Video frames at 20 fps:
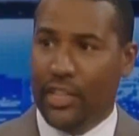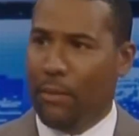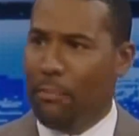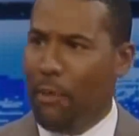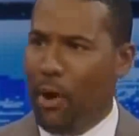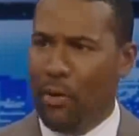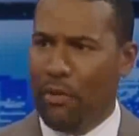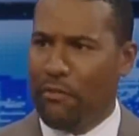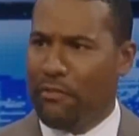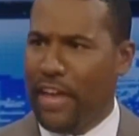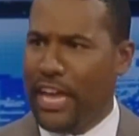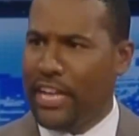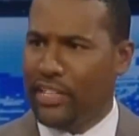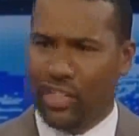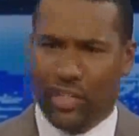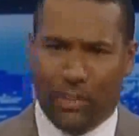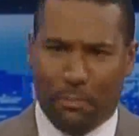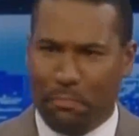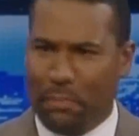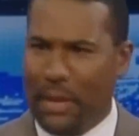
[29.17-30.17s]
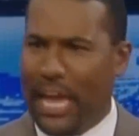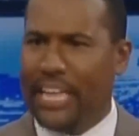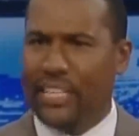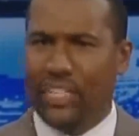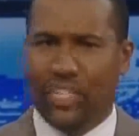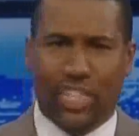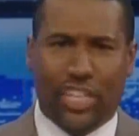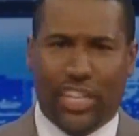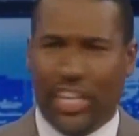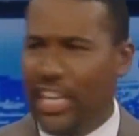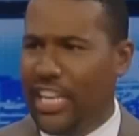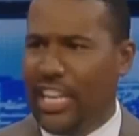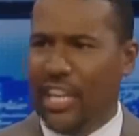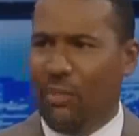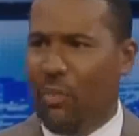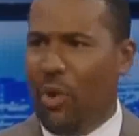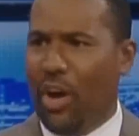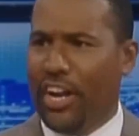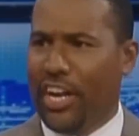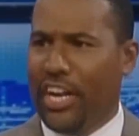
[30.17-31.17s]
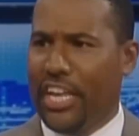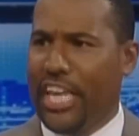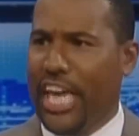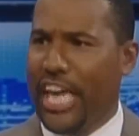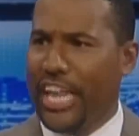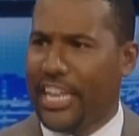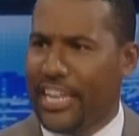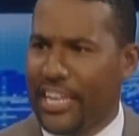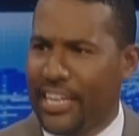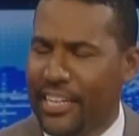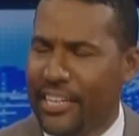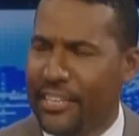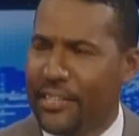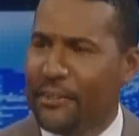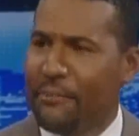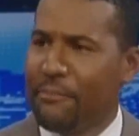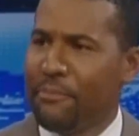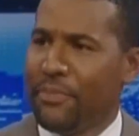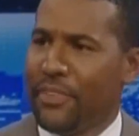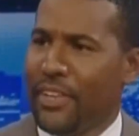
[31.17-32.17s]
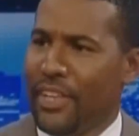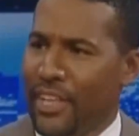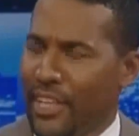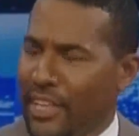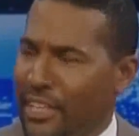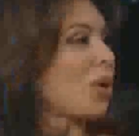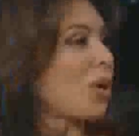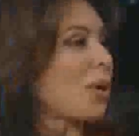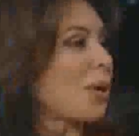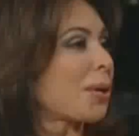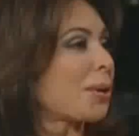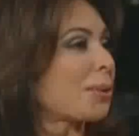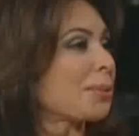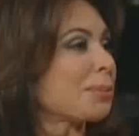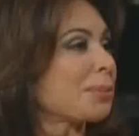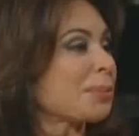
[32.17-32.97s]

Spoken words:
The motivation, pension. What was the motivation, Mark?